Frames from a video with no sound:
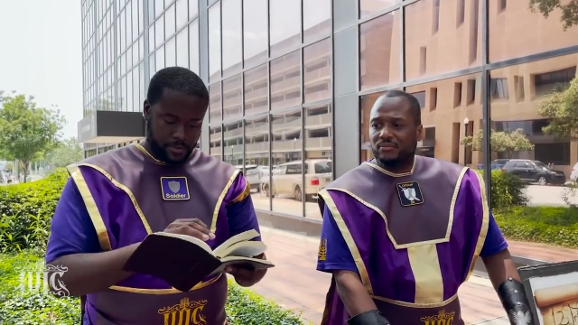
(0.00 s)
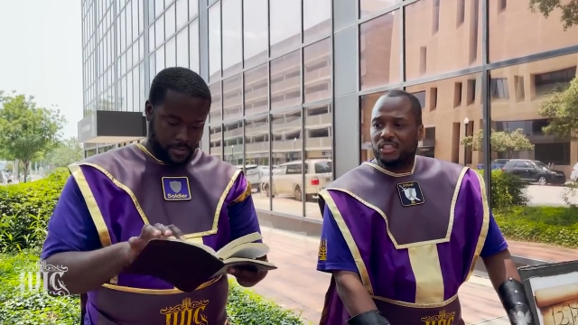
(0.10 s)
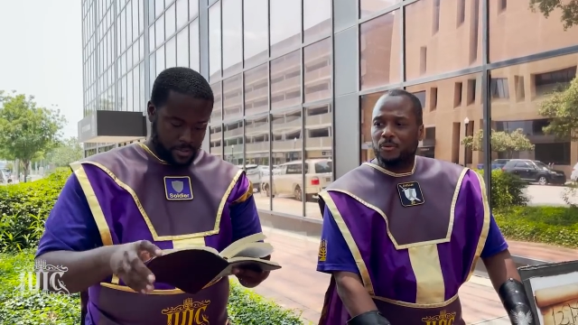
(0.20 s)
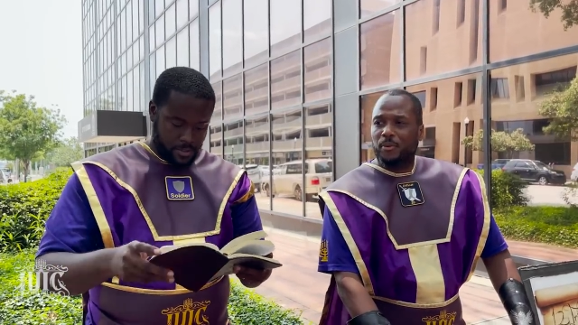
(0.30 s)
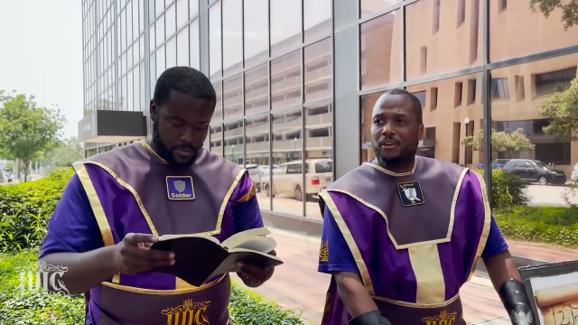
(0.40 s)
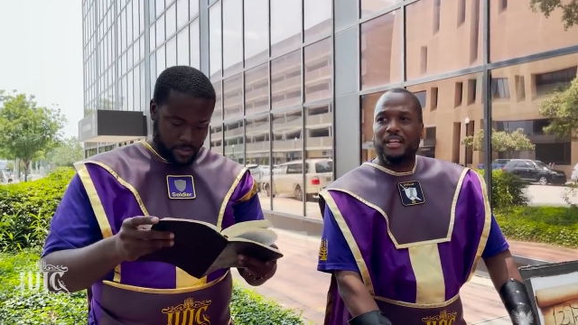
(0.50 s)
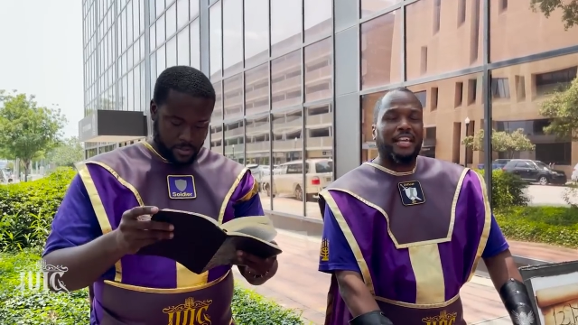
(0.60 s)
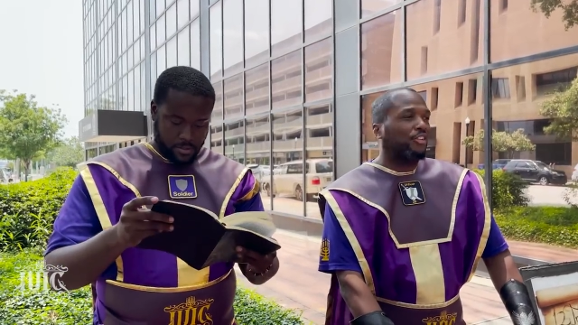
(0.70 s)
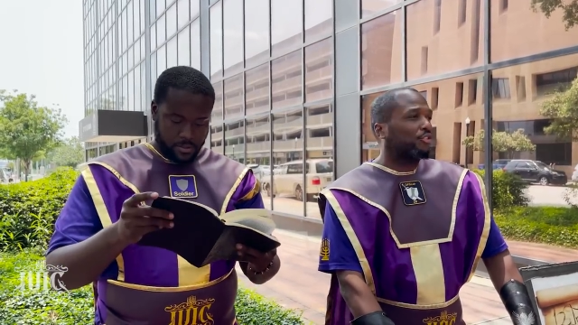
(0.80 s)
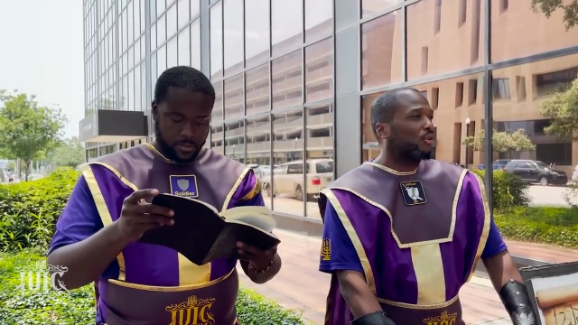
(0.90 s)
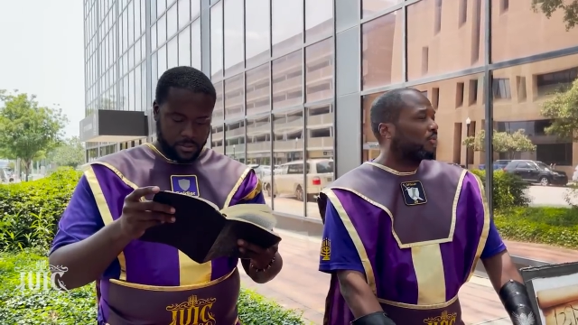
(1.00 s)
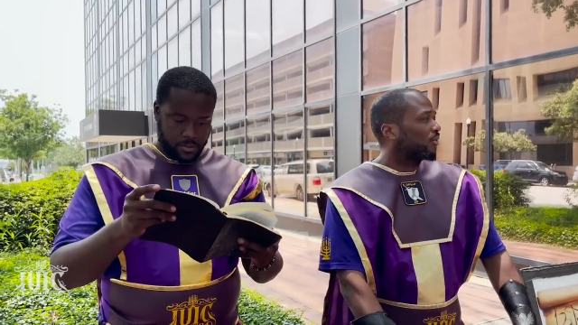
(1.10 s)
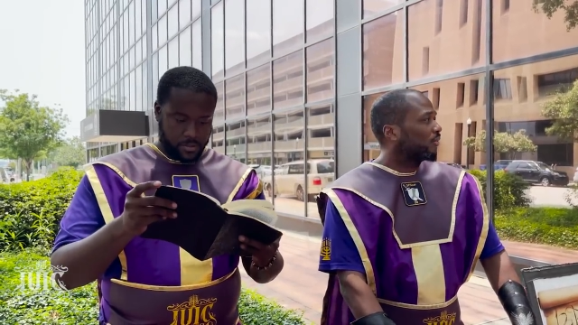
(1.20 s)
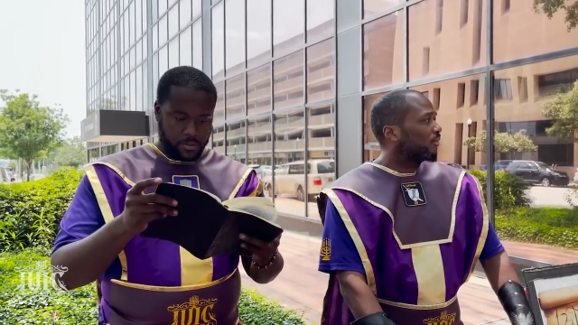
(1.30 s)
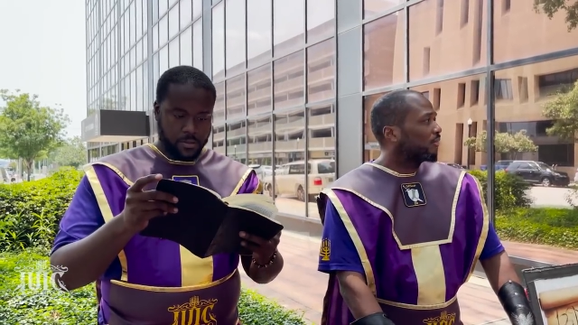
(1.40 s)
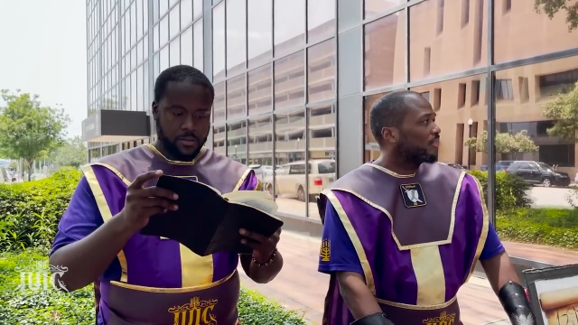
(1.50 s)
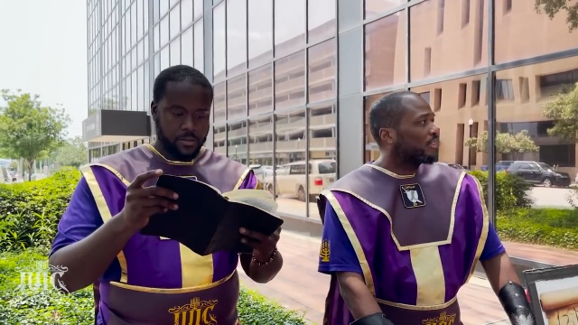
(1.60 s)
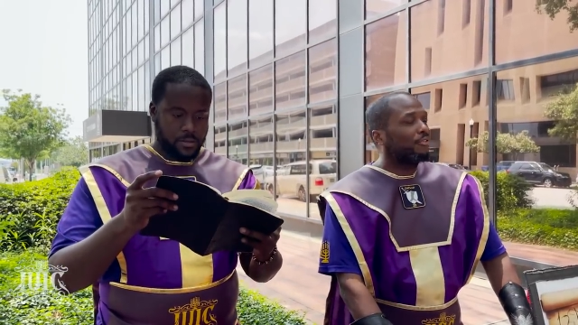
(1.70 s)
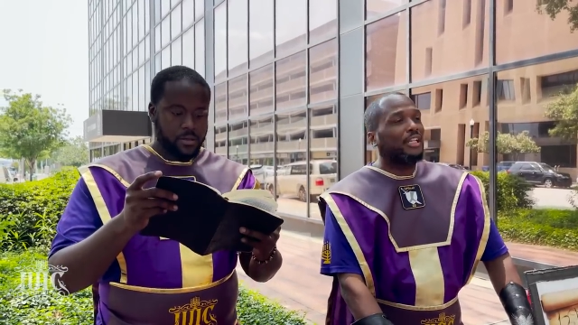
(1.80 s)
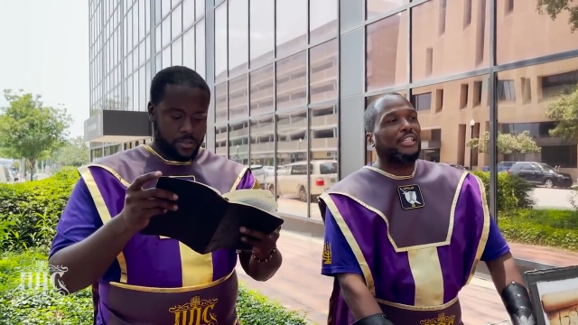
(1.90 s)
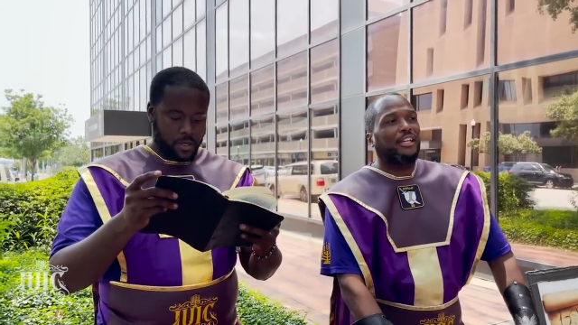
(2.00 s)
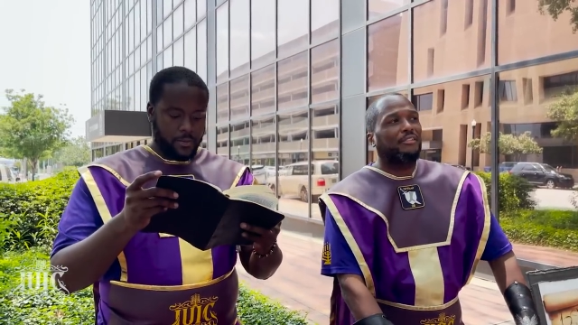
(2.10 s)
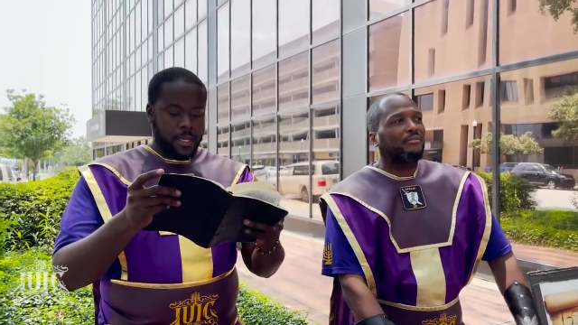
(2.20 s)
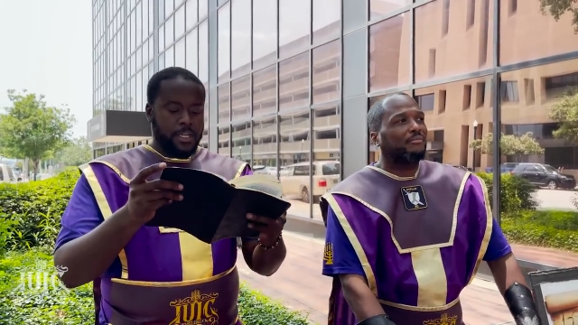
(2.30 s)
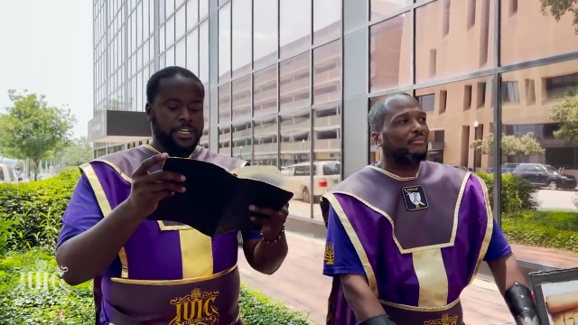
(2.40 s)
Speaker 1: Spirit and in truth. Read that. It's